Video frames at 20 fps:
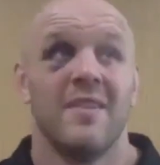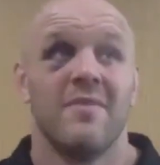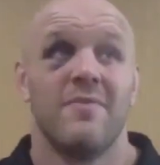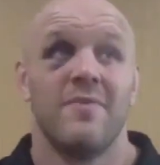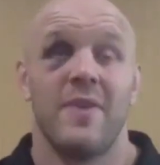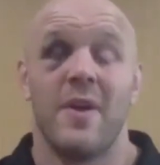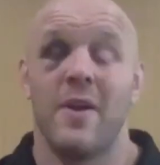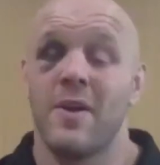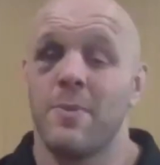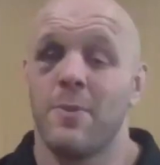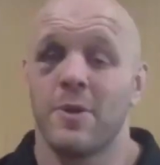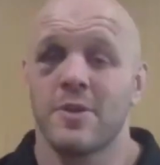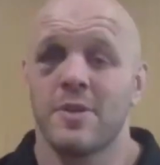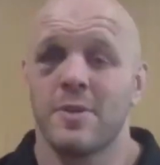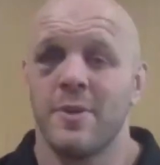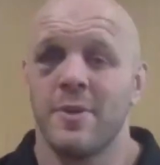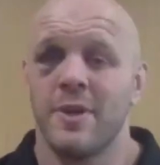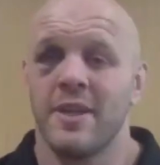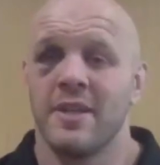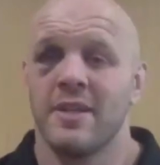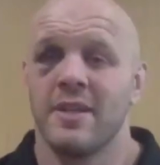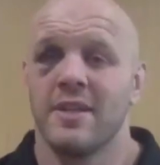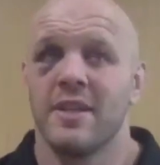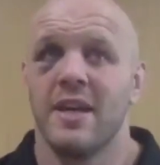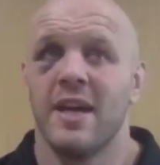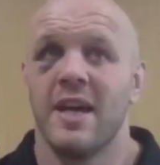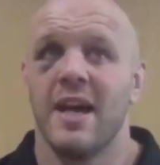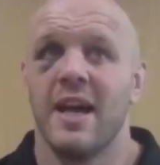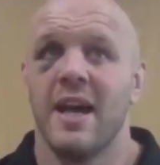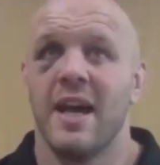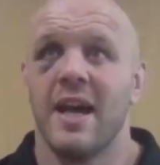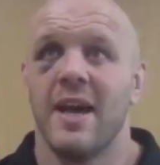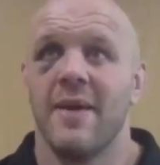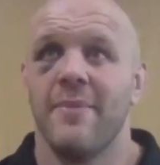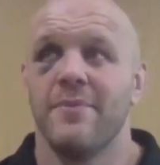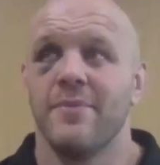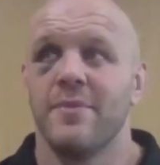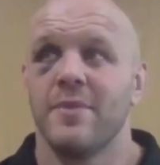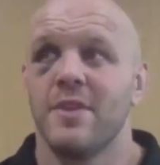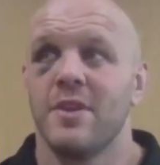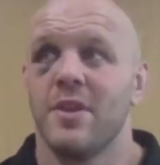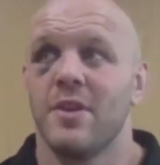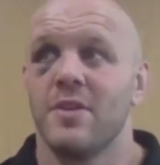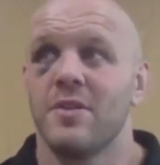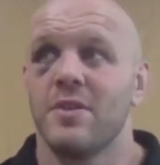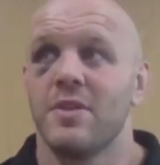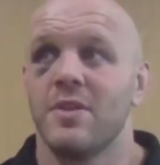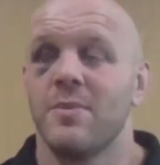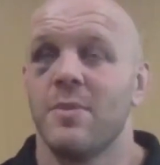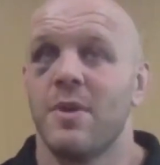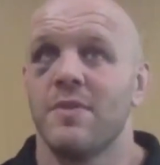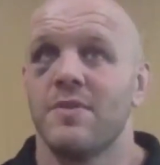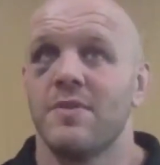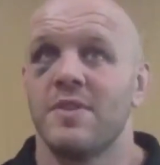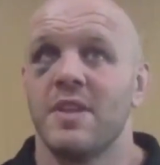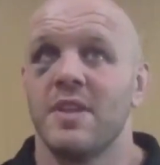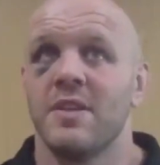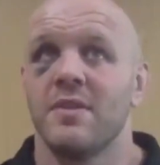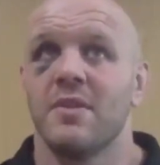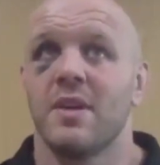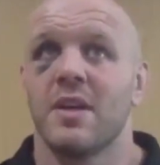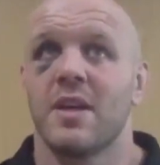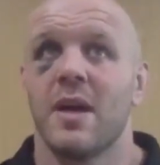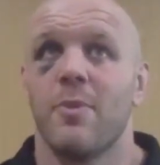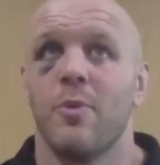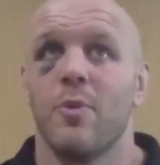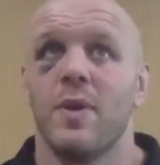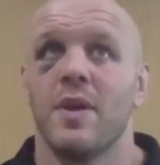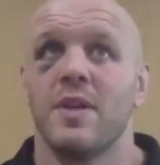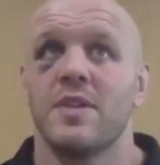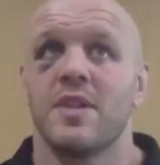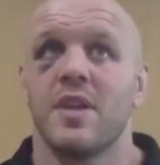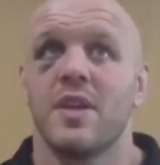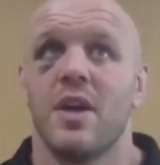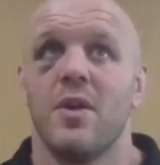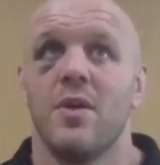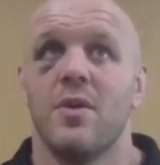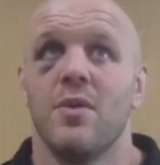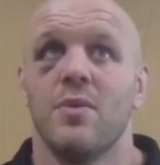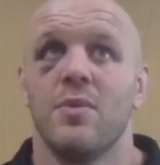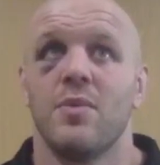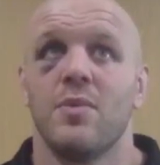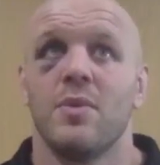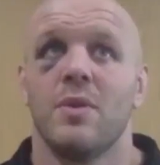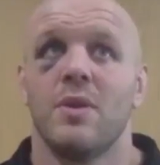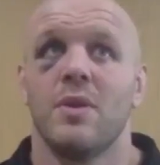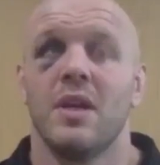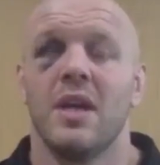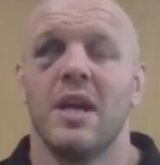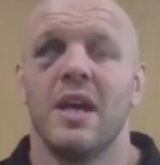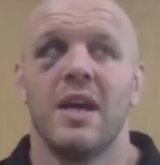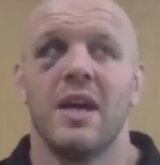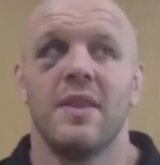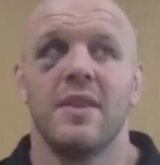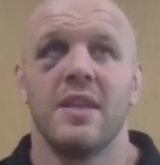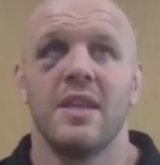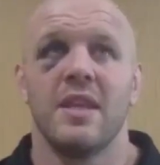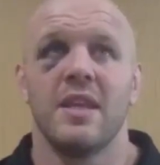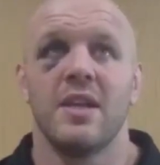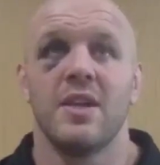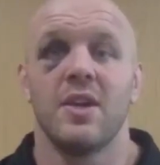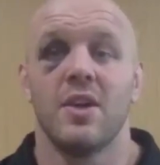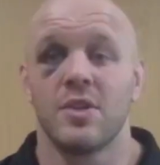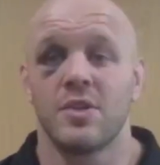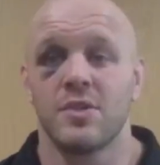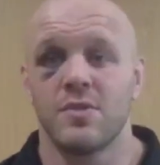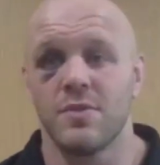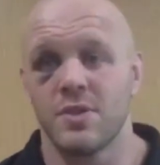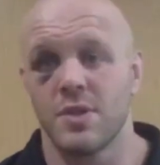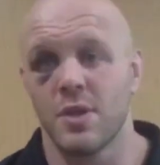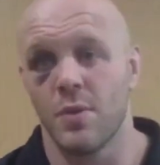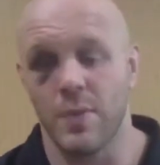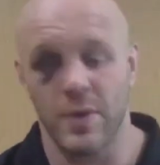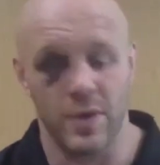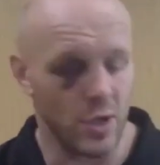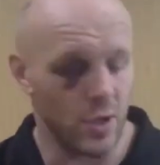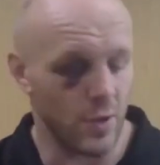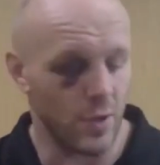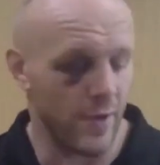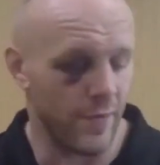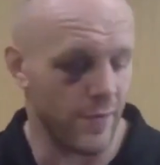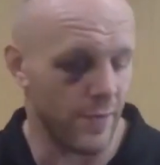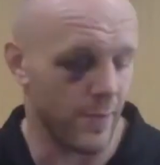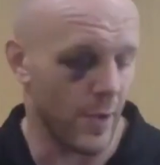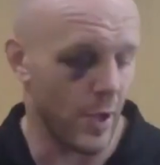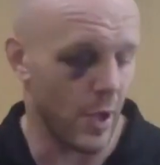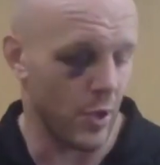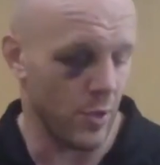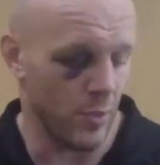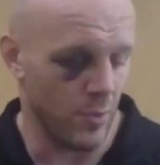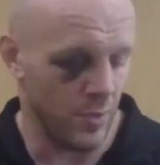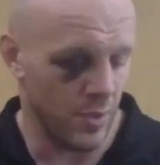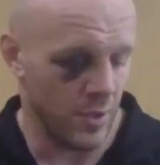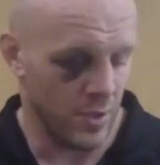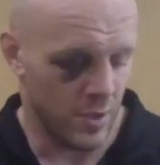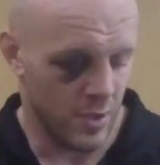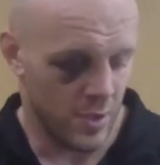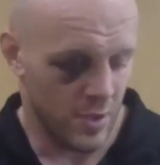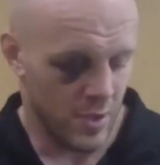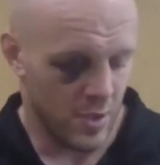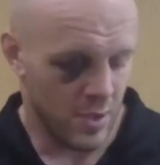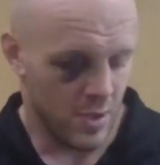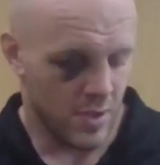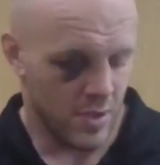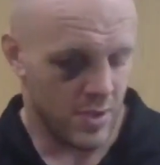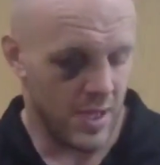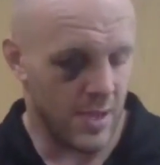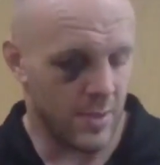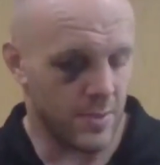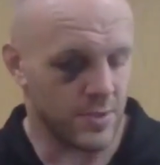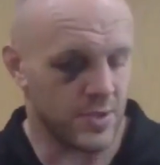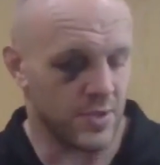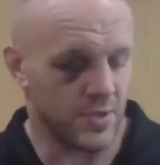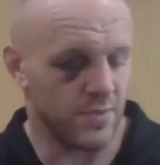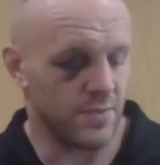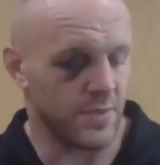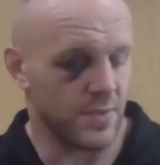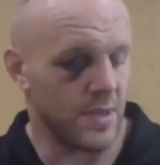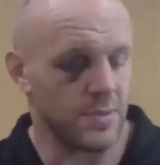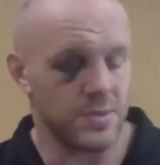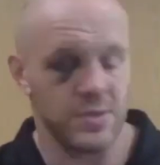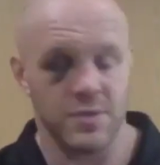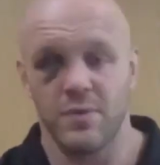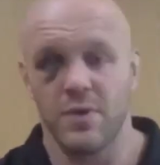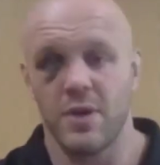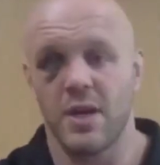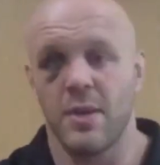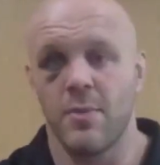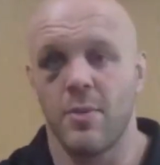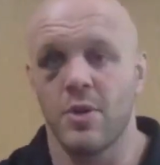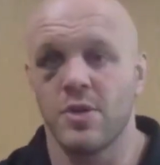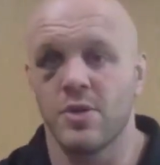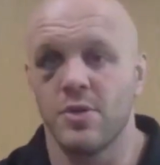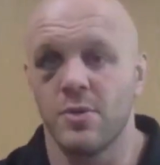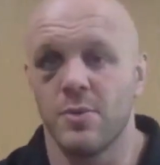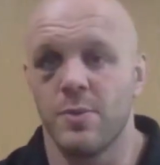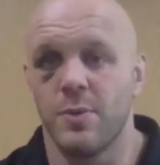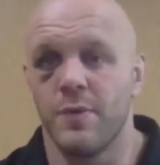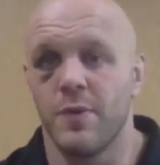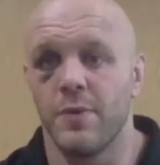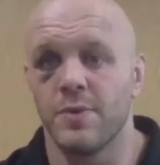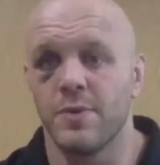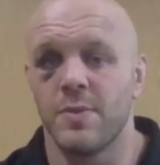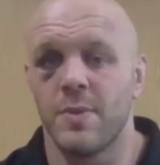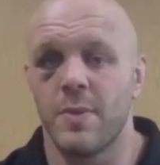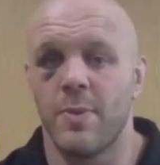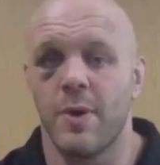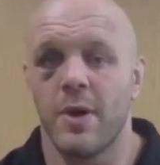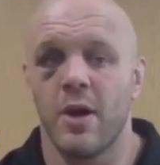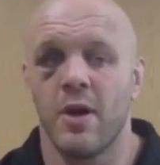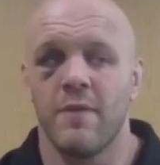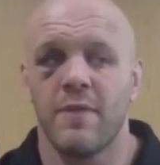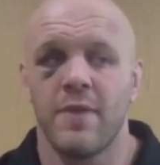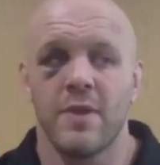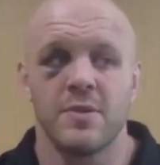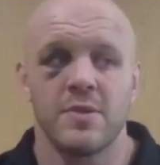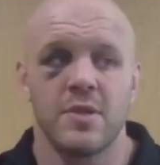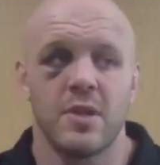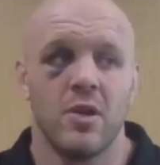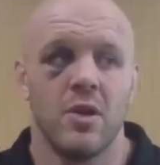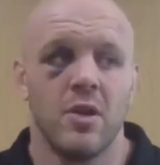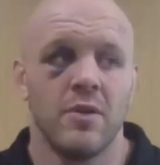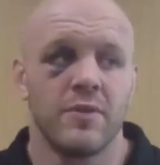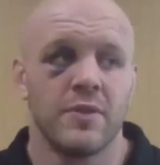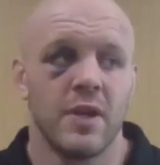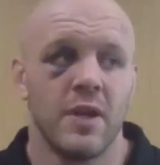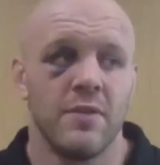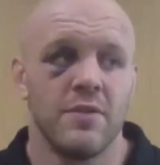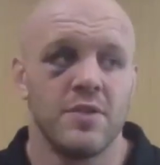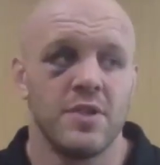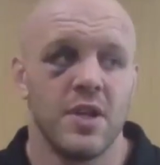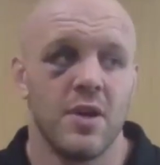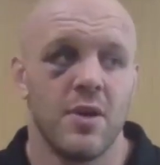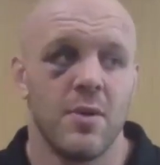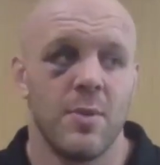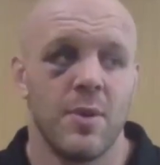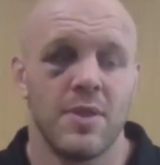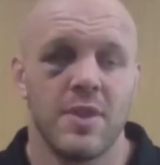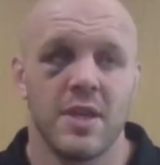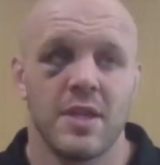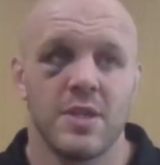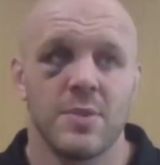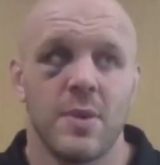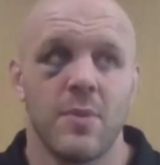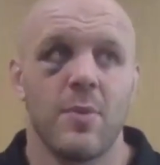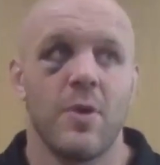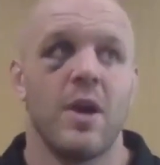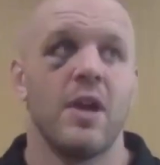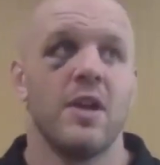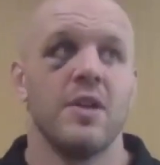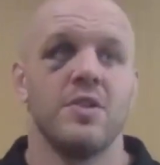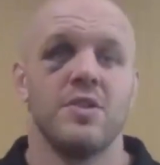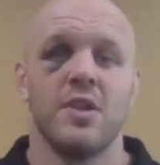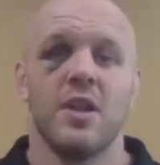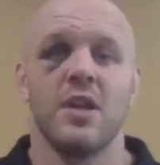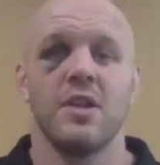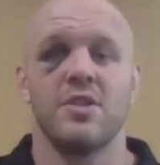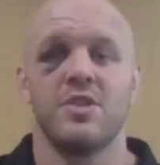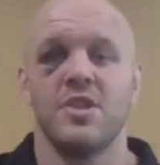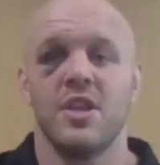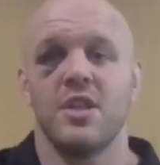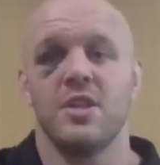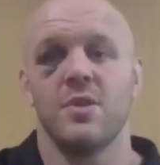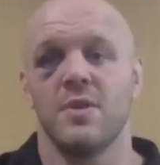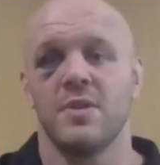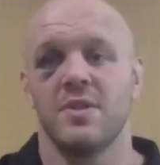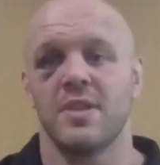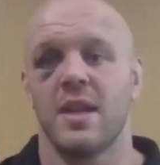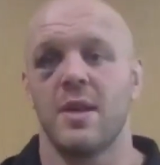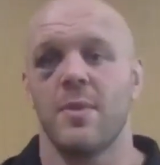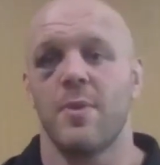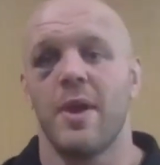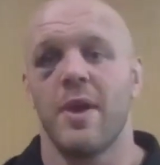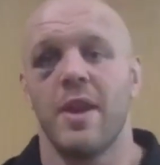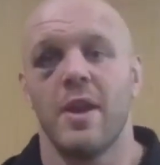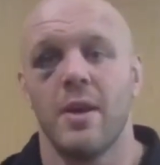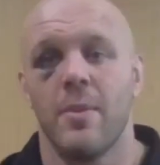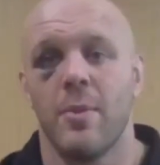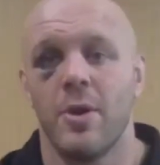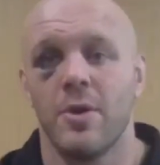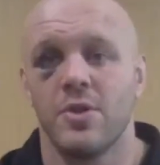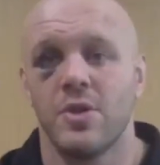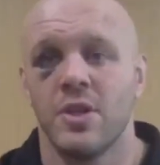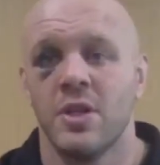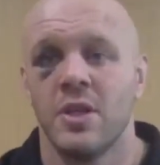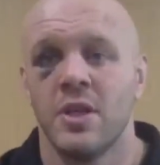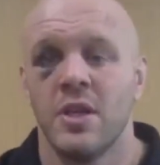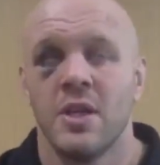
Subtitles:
Very possibly. You know, you might have seen a couple of weeks ago the Gloucester result we got away from home. That was a really emotional performance to be part of. There was a lot of kind of cheering when things went well and like genuine celebrating and emotion.